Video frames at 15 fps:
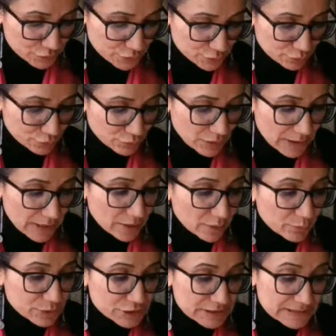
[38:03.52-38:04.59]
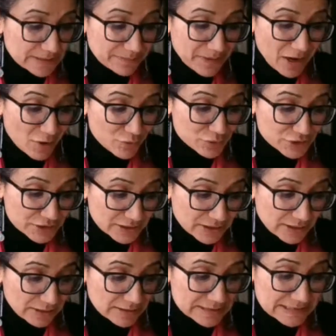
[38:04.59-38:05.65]
to you, which is about
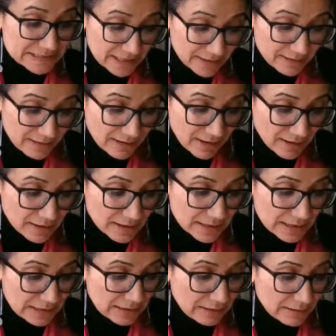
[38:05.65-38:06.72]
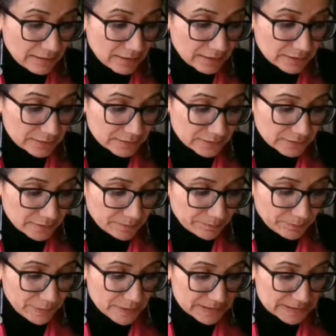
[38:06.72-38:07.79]
uh, Sarla, uh, the
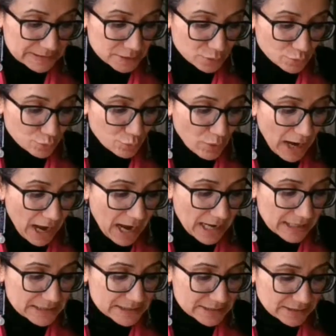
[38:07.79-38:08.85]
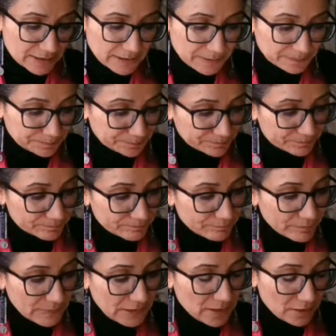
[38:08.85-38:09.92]
person who had um,
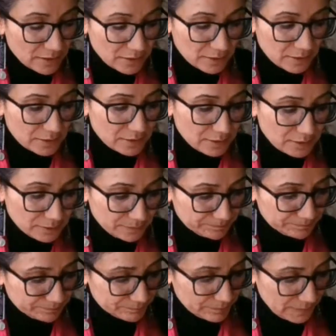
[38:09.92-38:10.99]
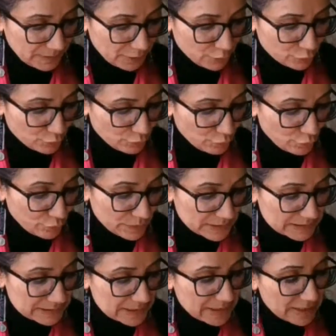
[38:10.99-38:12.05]
um you know who
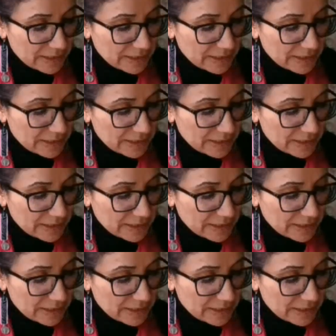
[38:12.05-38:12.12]
was